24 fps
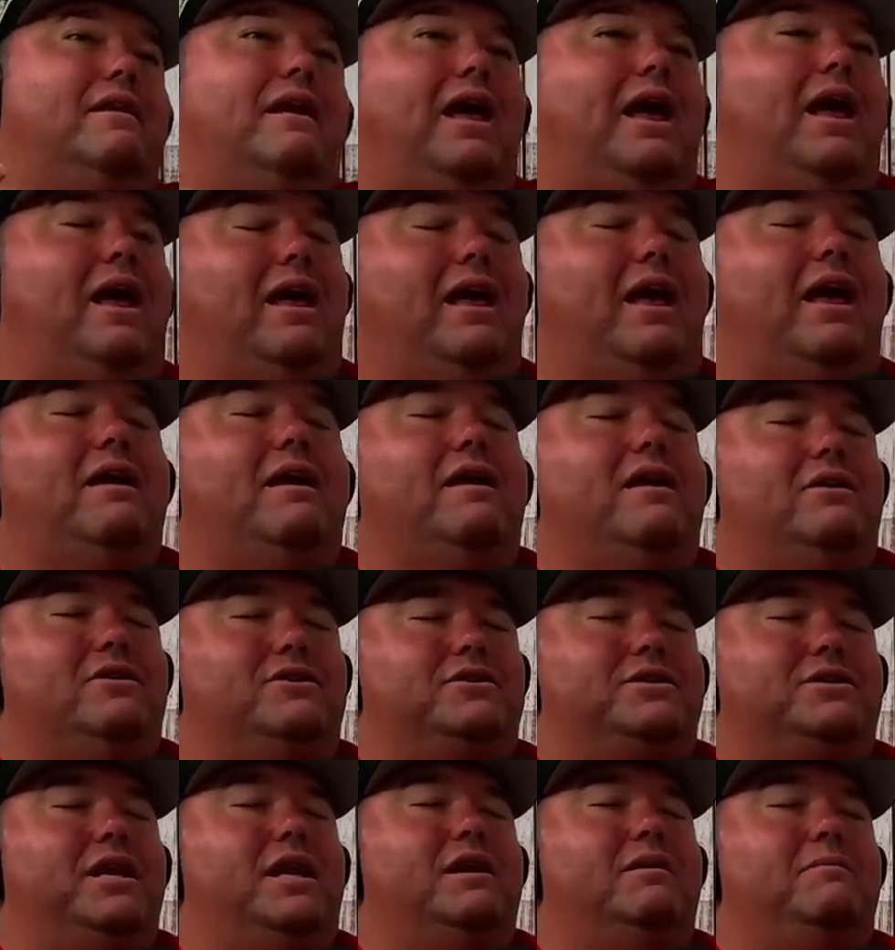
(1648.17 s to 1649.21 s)
I, I
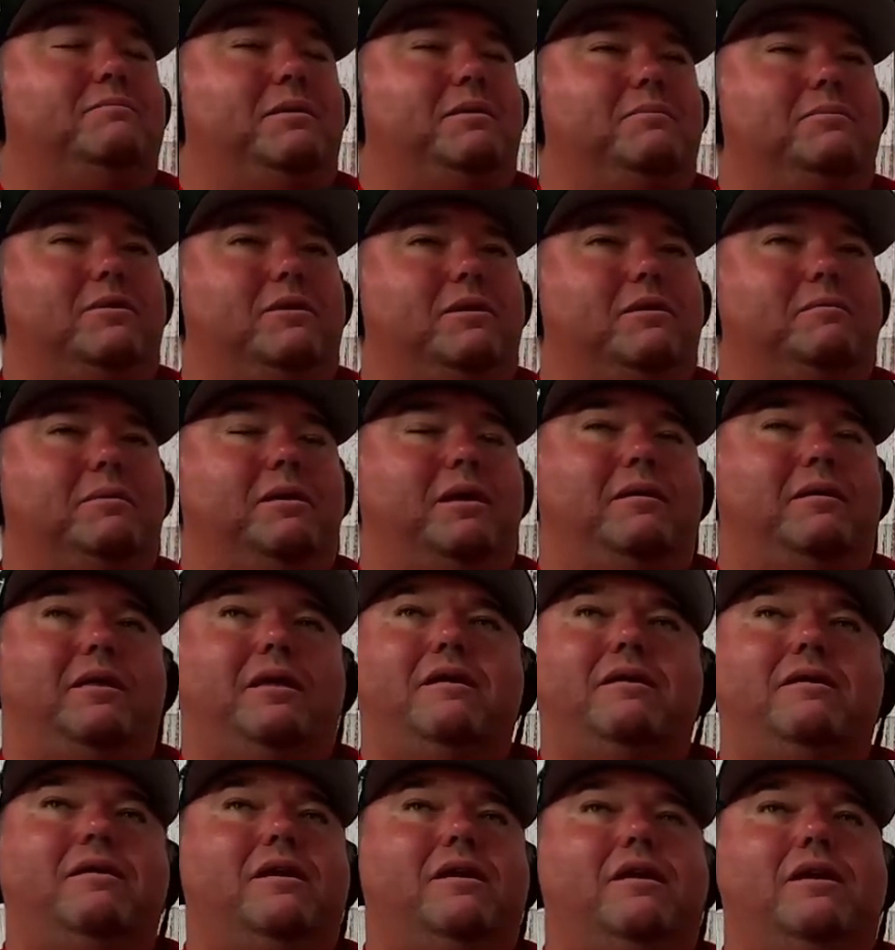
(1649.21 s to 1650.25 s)
understand. People are going to probably
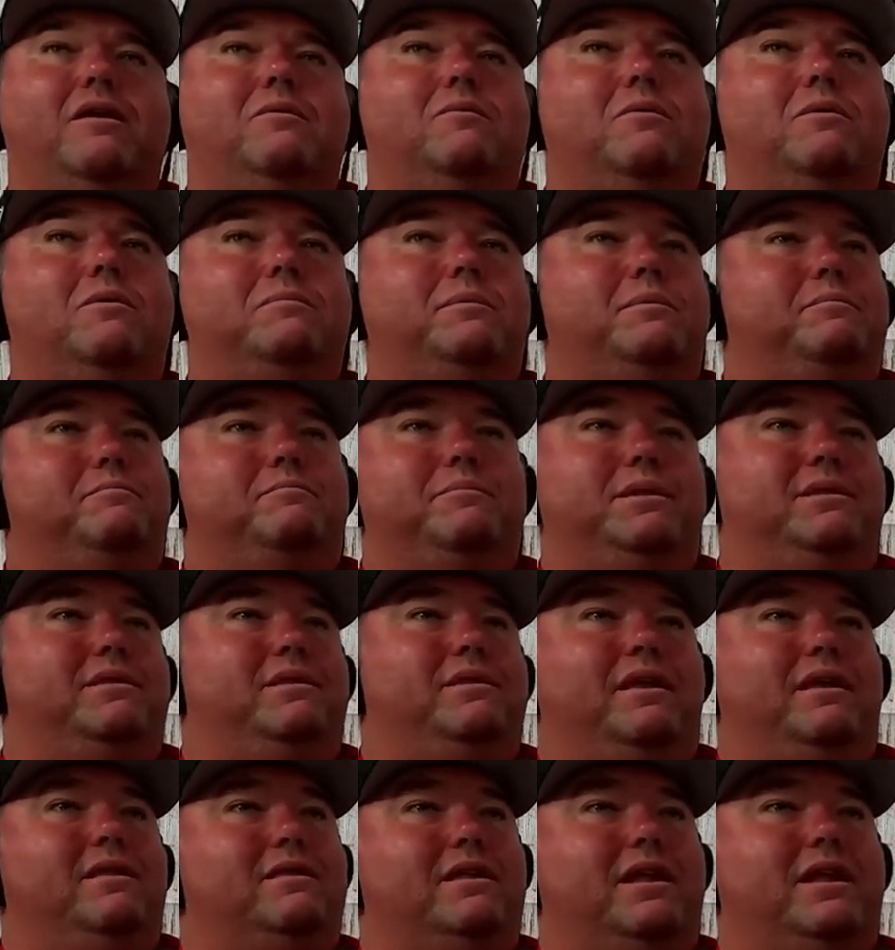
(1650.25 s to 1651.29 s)
like, well,
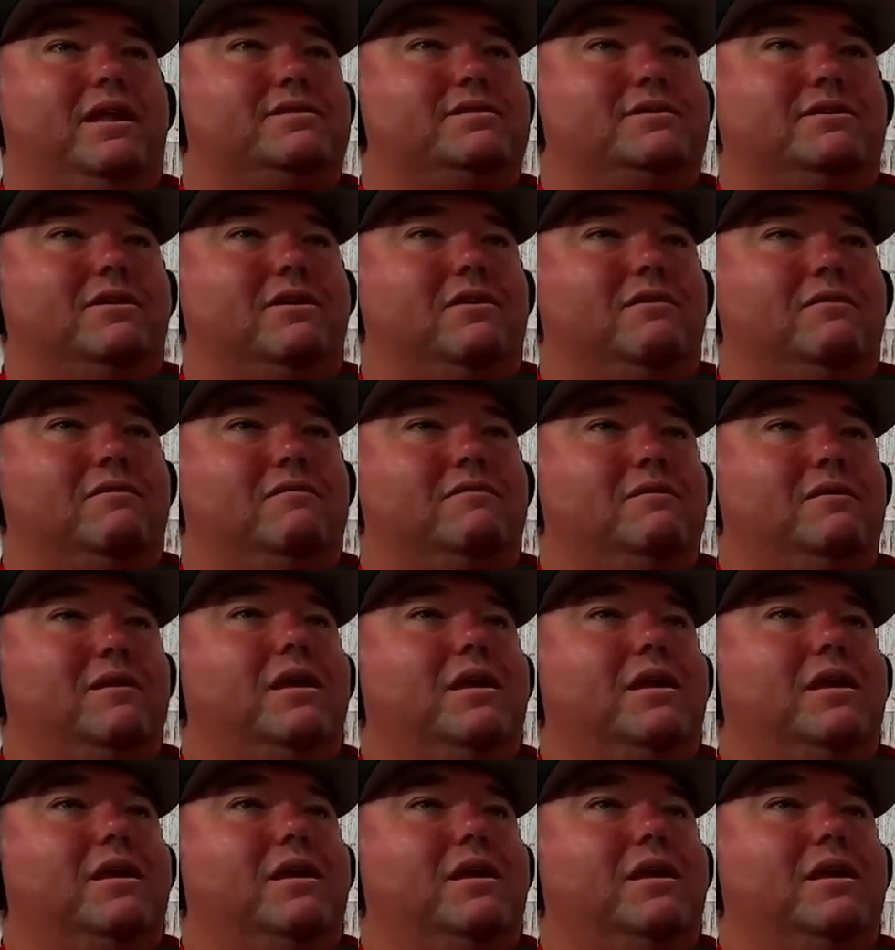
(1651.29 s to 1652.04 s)
but that that's their,